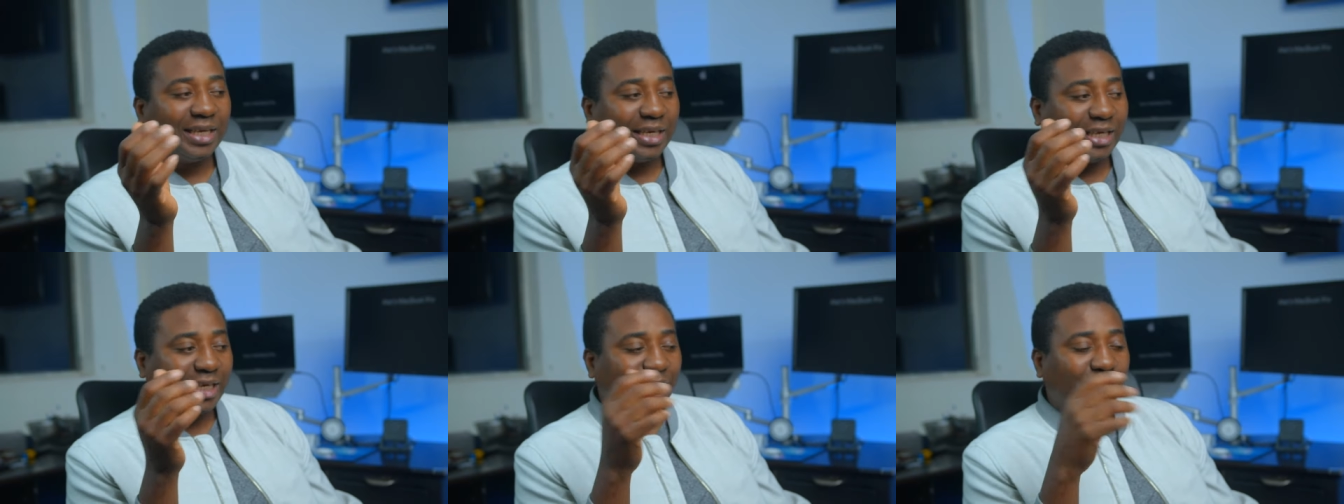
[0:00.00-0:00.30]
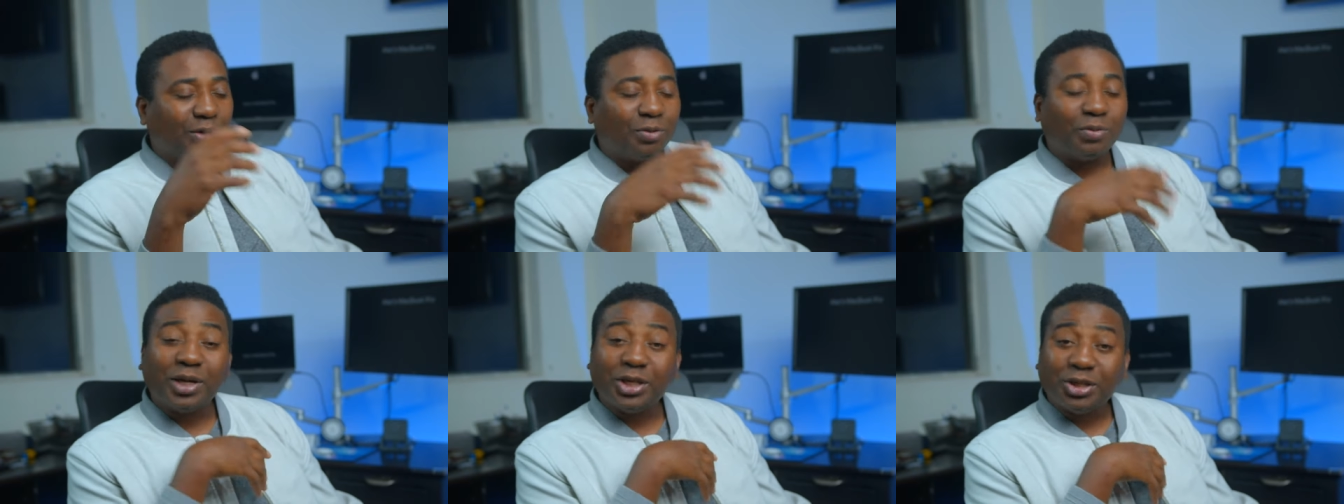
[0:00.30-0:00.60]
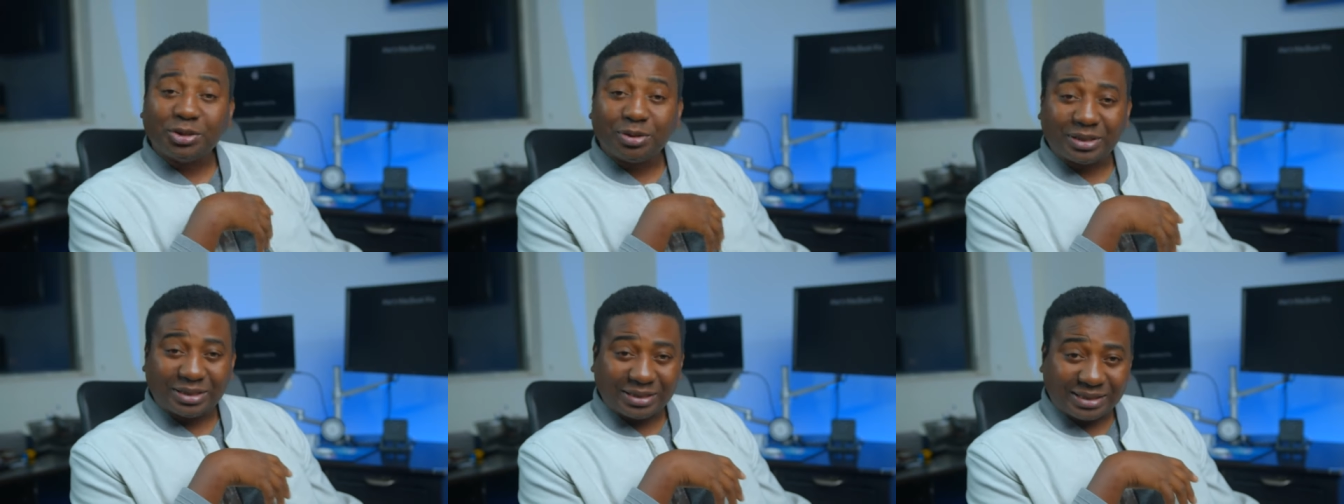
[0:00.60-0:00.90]
You know, when
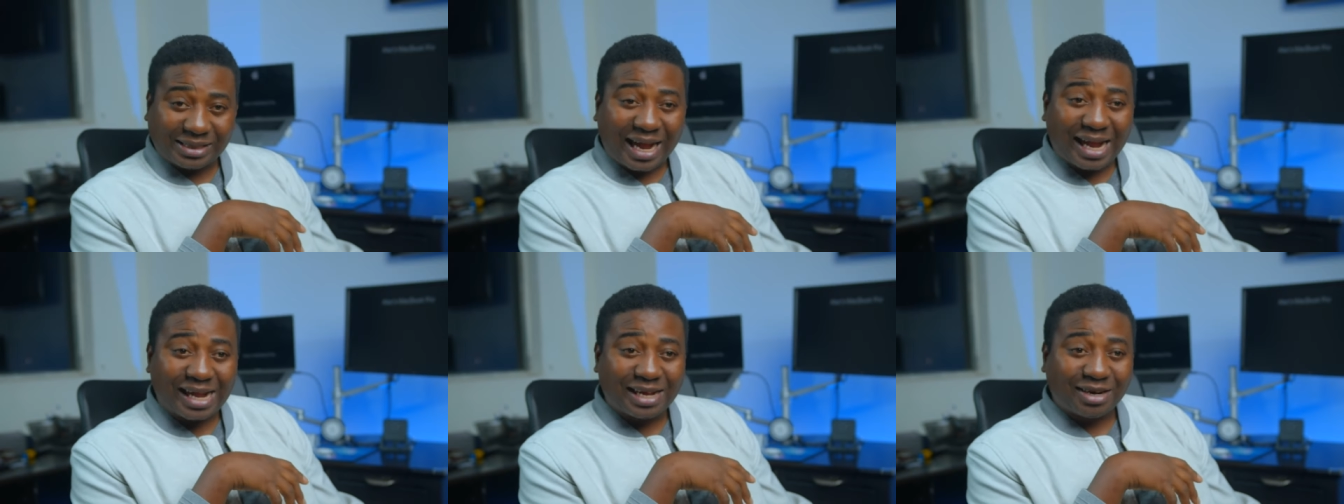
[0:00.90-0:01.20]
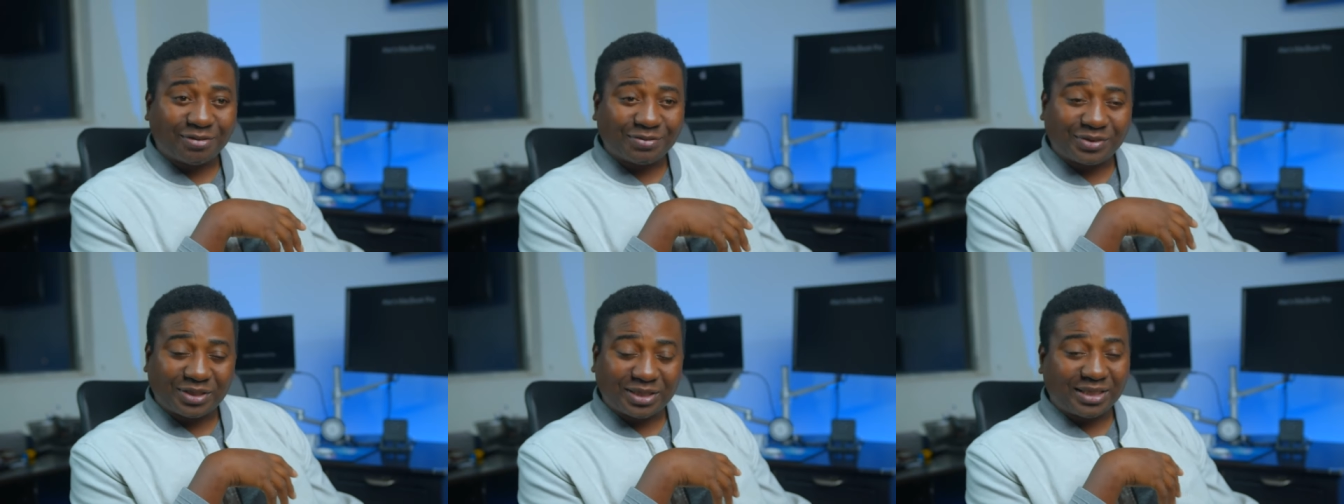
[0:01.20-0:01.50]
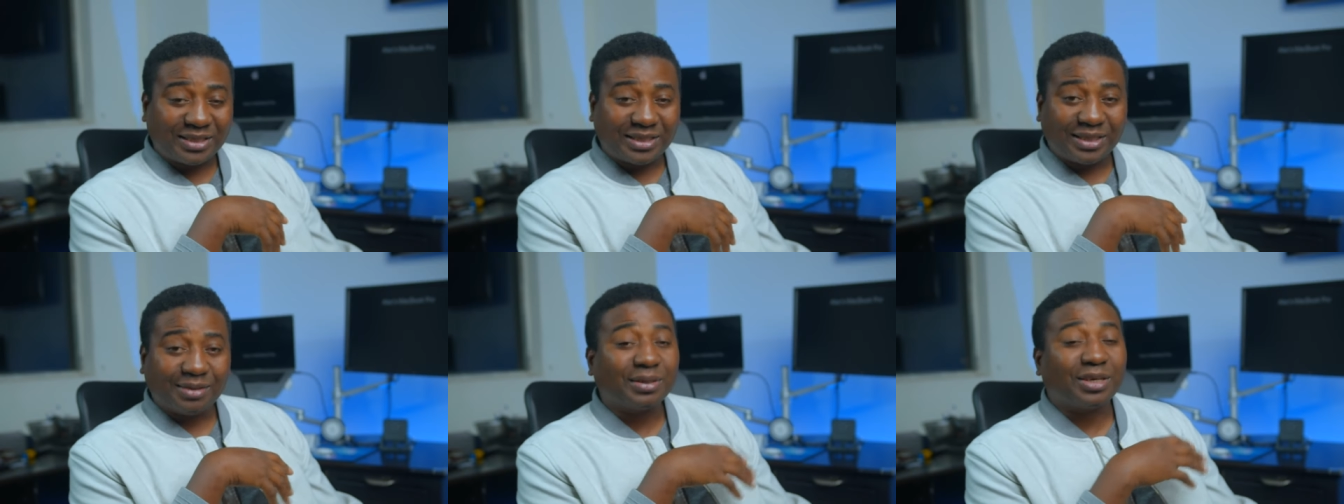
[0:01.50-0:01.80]
you're tired of
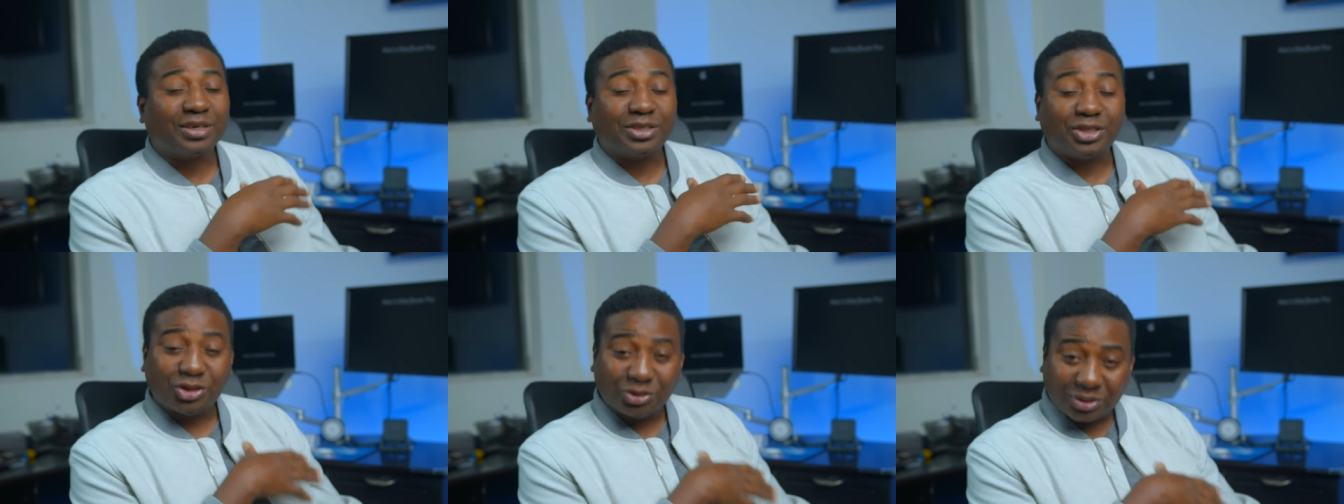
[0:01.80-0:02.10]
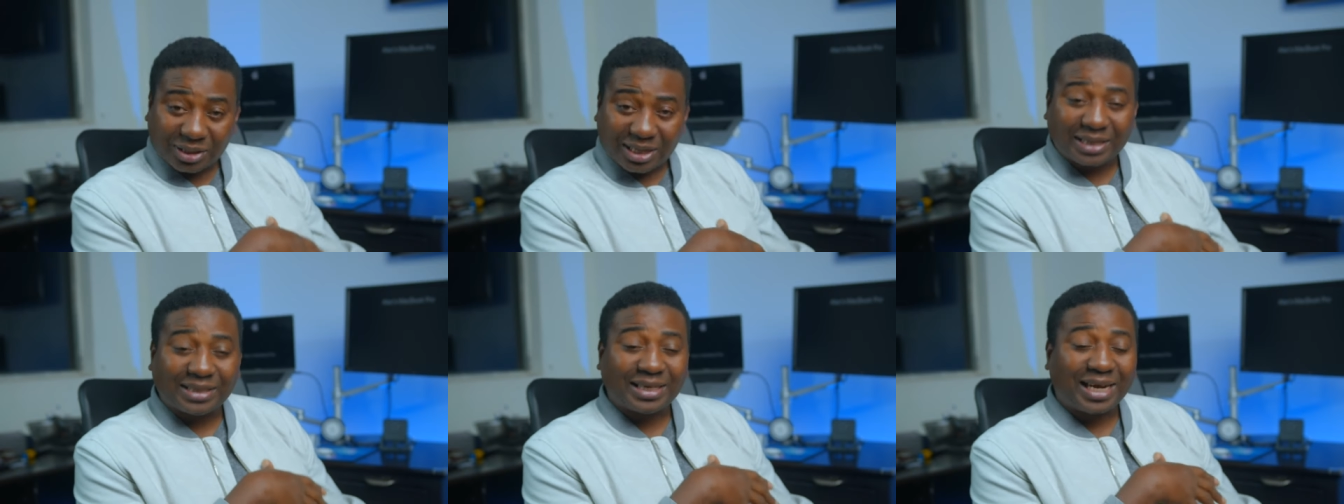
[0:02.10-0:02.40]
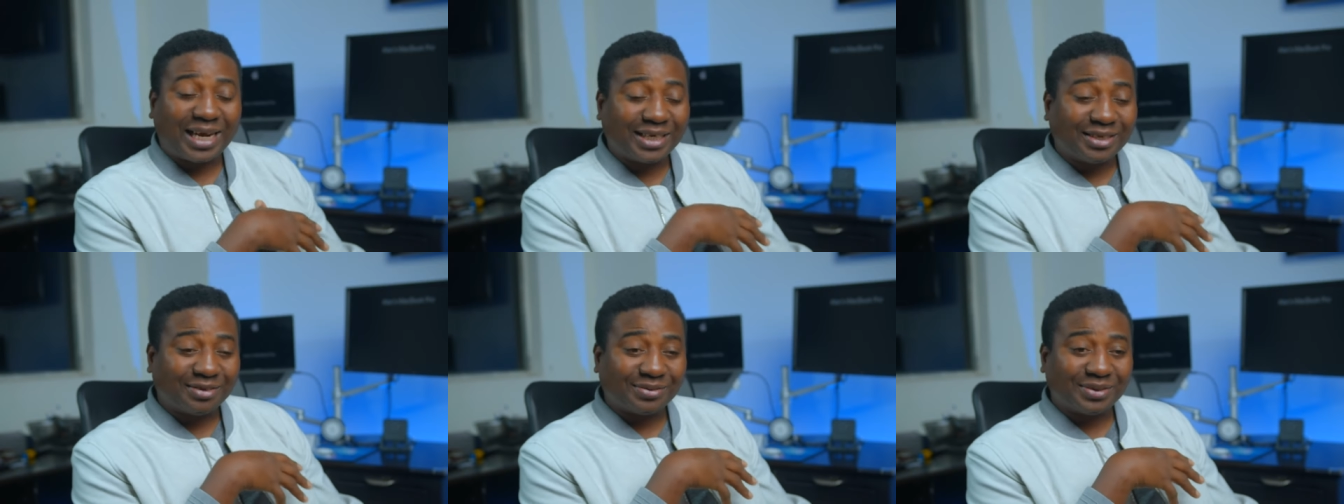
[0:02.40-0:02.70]
sitting, because you get
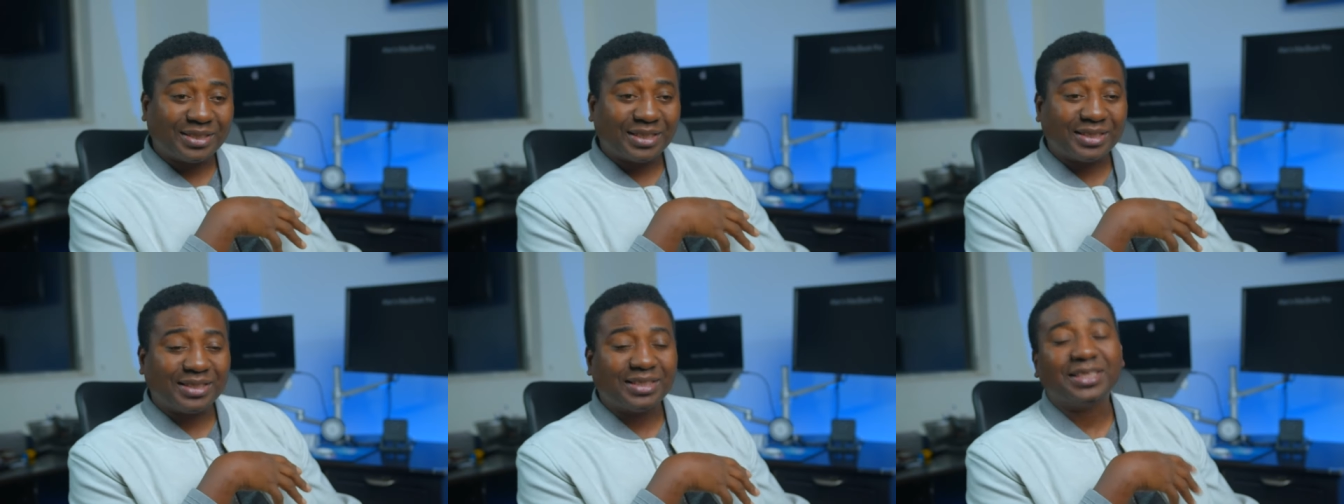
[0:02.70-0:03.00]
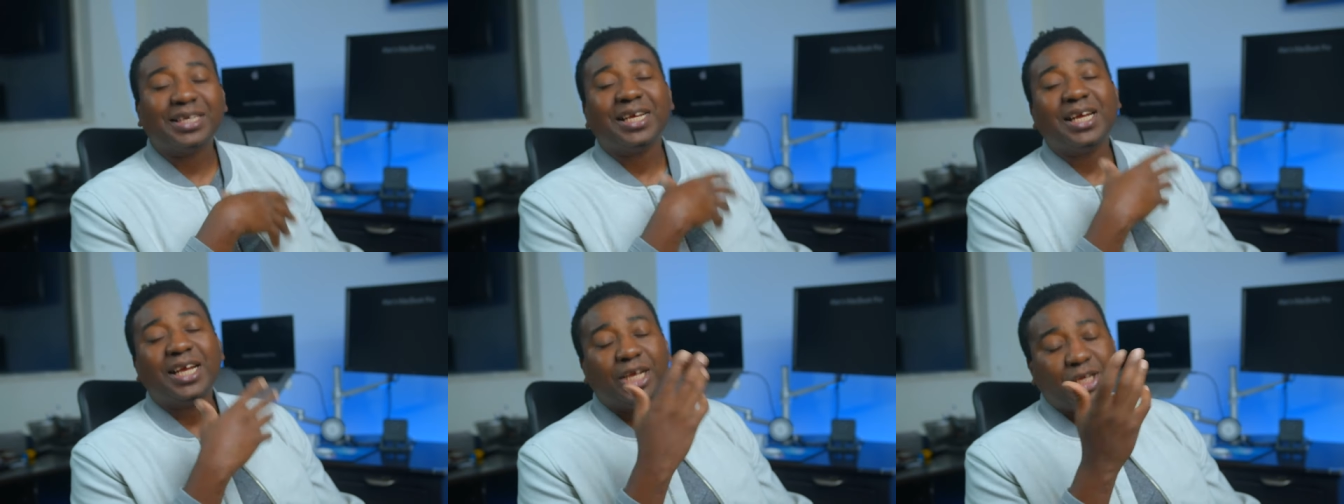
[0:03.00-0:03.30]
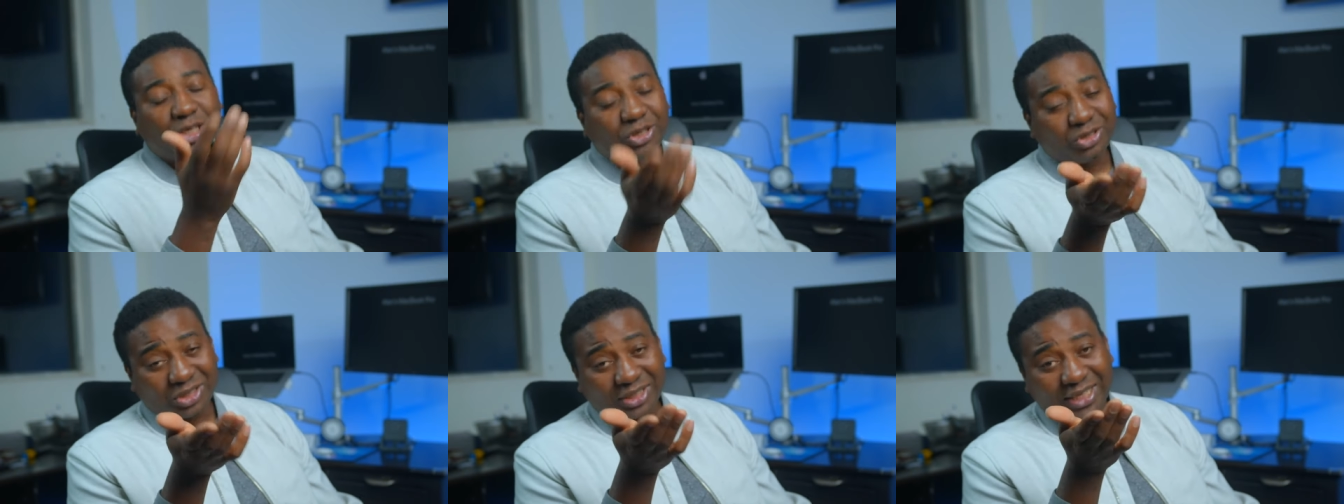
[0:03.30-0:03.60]
tired of sitting,
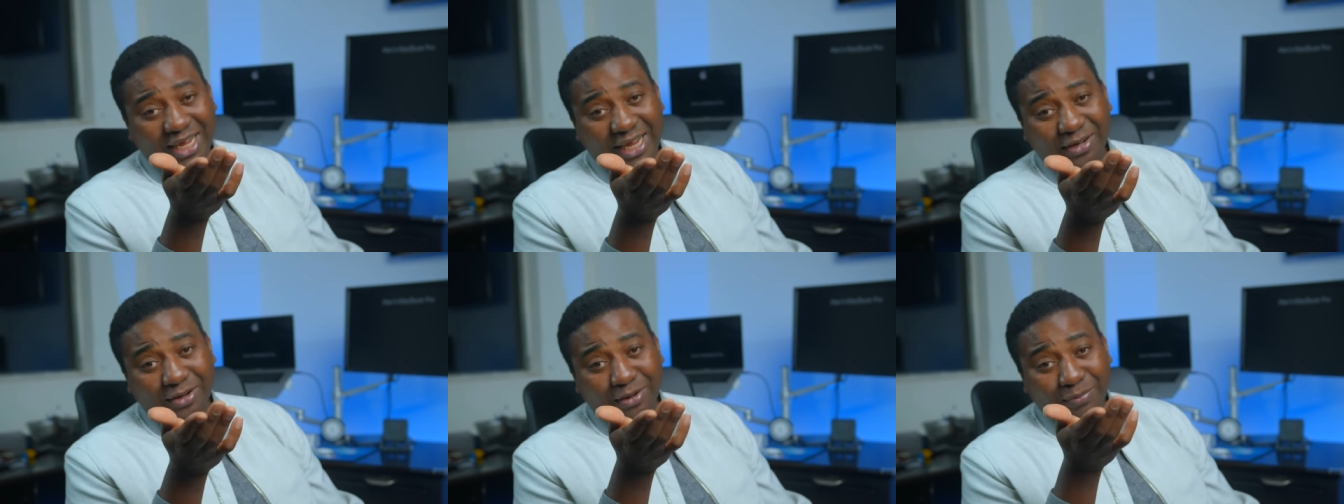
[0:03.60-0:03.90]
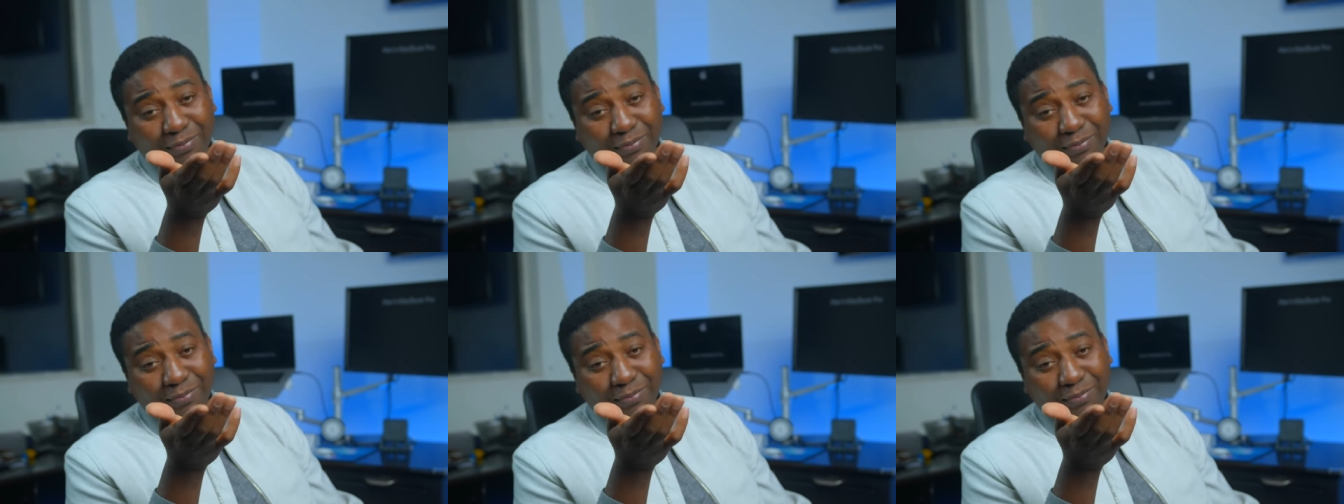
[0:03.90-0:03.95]
you stand